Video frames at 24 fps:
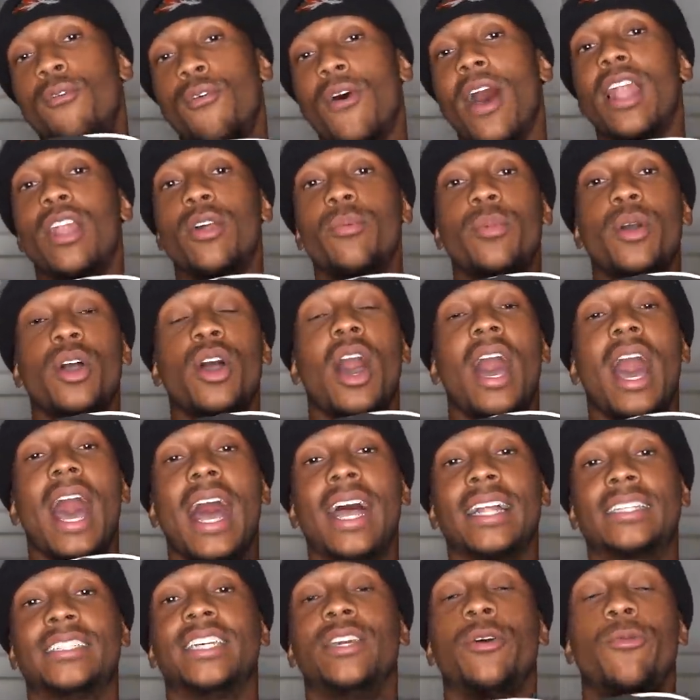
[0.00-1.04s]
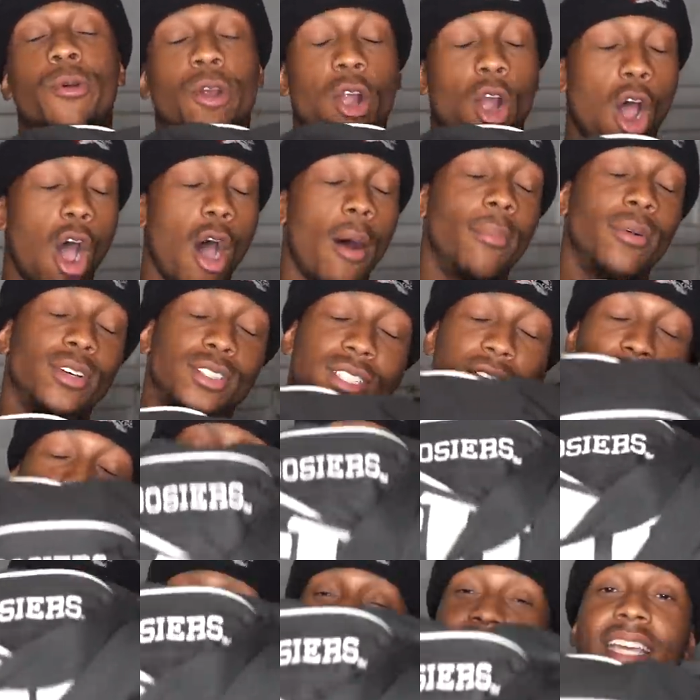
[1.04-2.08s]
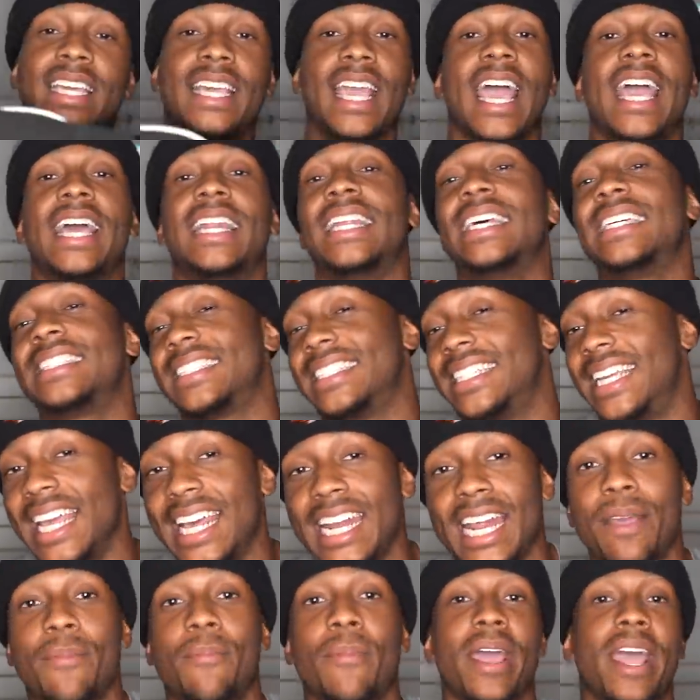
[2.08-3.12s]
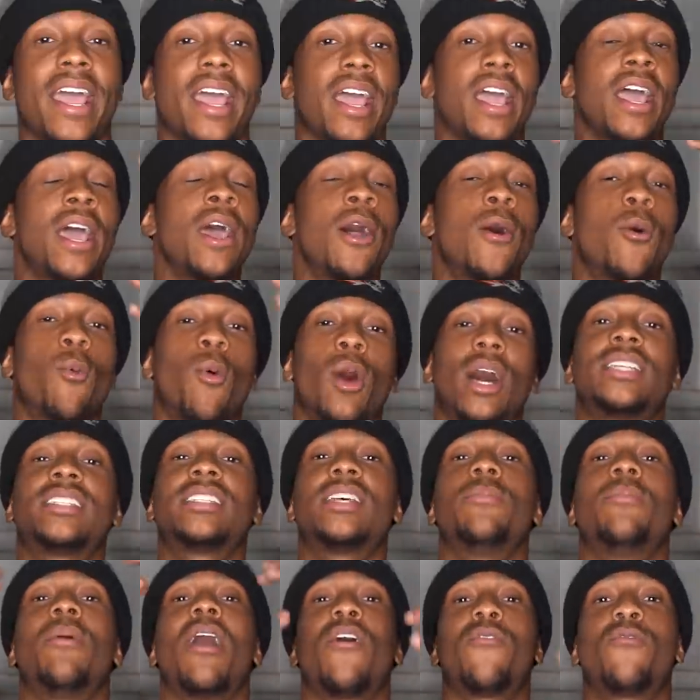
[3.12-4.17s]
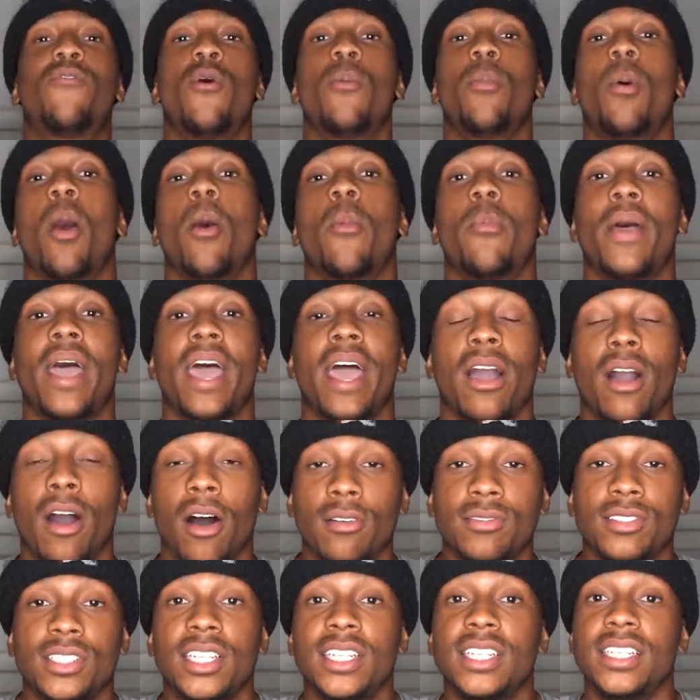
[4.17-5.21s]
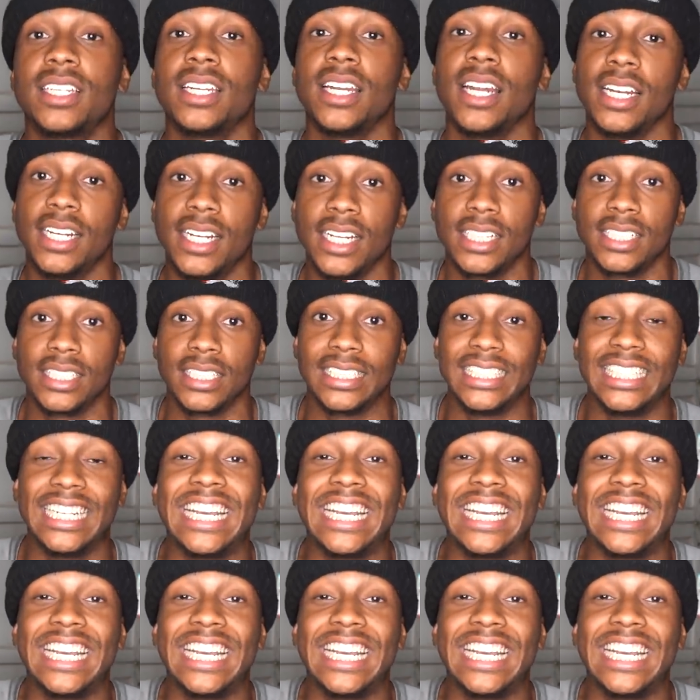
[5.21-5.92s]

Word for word: Follow me on IG. We're almost to 50K. Let's get it, man. What's in my football bag off-season edition?